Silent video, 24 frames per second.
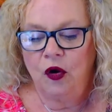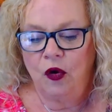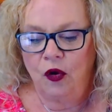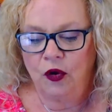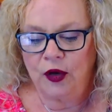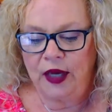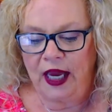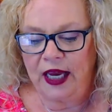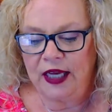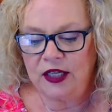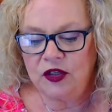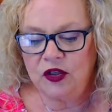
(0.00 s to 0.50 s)

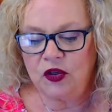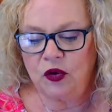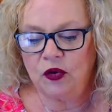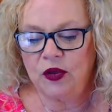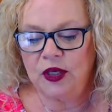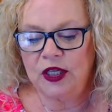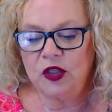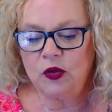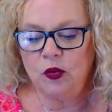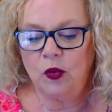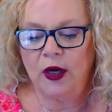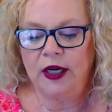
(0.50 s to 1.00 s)
Okay, so
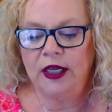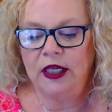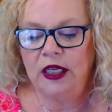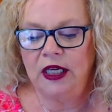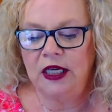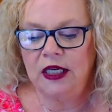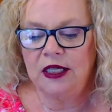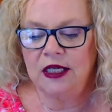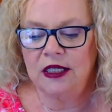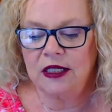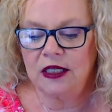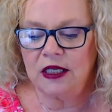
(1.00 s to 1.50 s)
this one
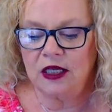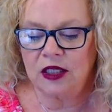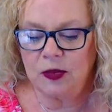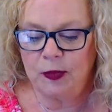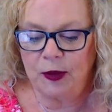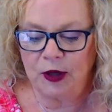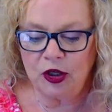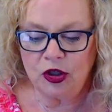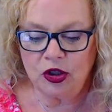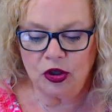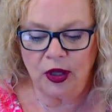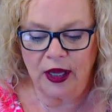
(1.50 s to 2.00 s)
is a
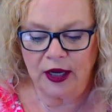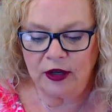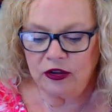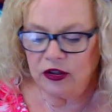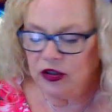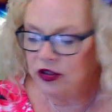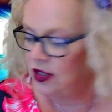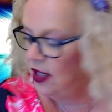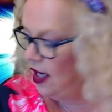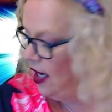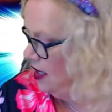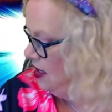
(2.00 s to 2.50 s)
spiritual
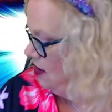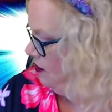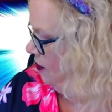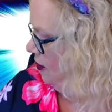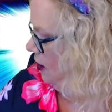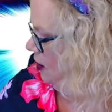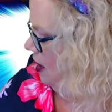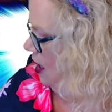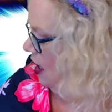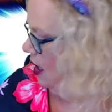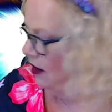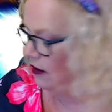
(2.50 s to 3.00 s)
exercise
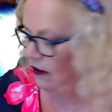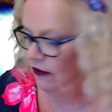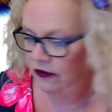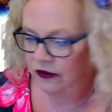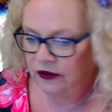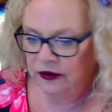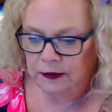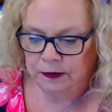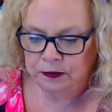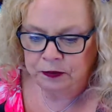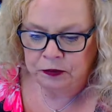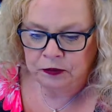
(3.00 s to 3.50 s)
for
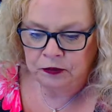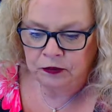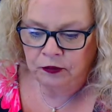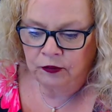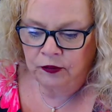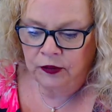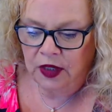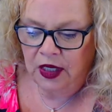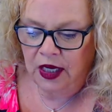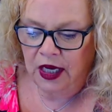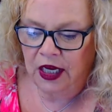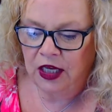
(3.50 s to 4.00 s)
love.
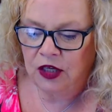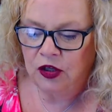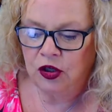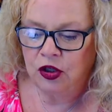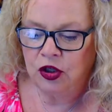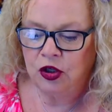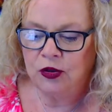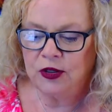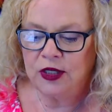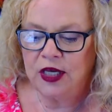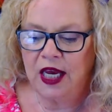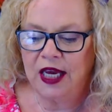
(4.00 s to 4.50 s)

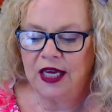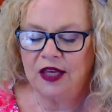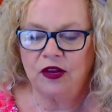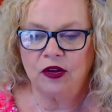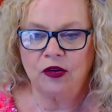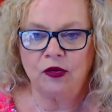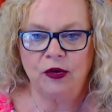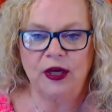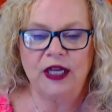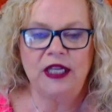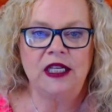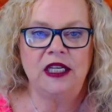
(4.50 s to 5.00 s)
You take
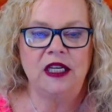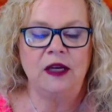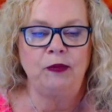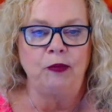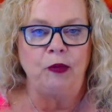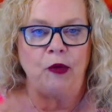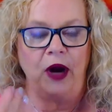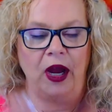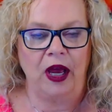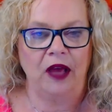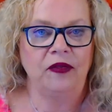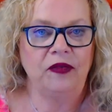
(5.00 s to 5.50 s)
three deep
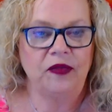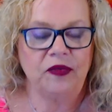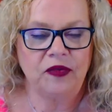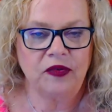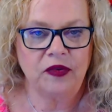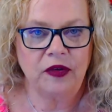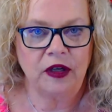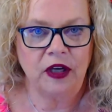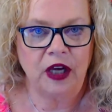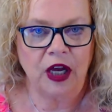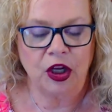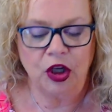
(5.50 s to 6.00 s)

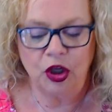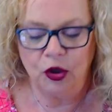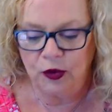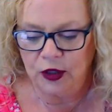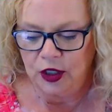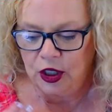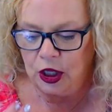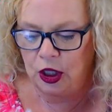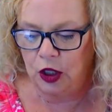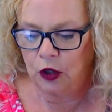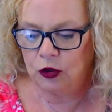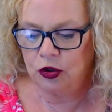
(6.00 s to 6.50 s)
breaths and you
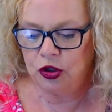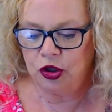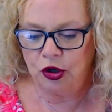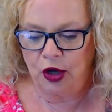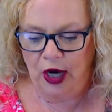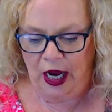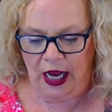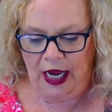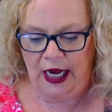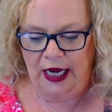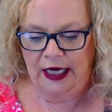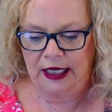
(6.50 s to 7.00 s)
would close
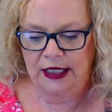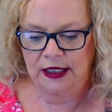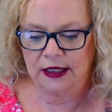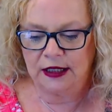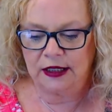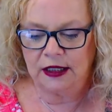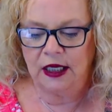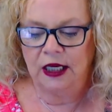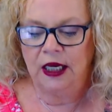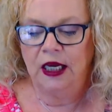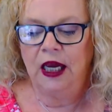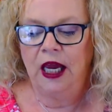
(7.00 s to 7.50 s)
your
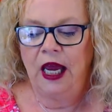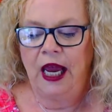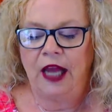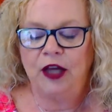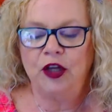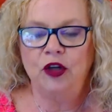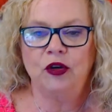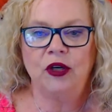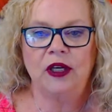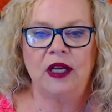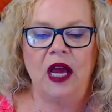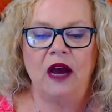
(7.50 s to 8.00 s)
eyes
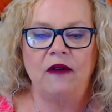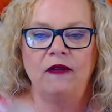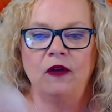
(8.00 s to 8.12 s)
and you can